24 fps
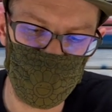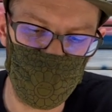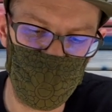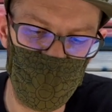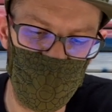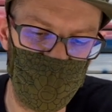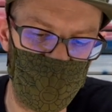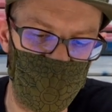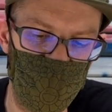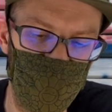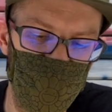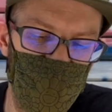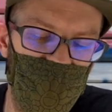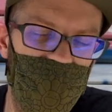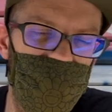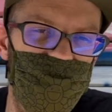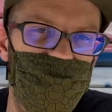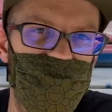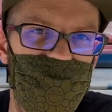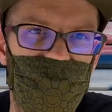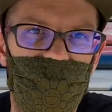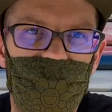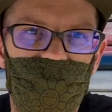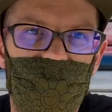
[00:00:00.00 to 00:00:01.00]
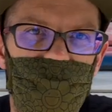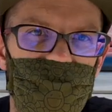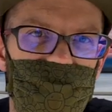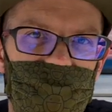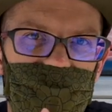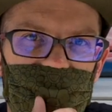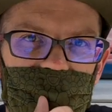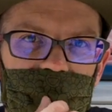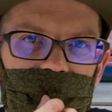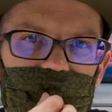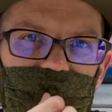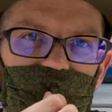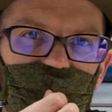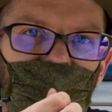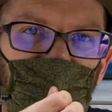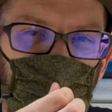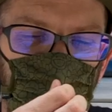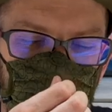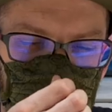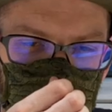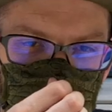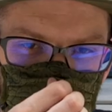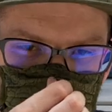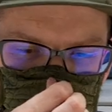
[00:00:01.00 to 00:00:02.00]
You know, upcycled skateboards
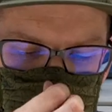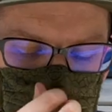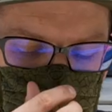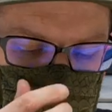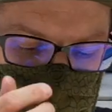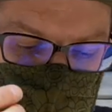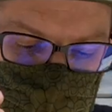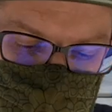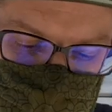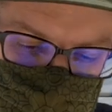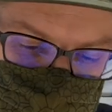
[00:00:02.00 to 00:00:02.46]
and things like that,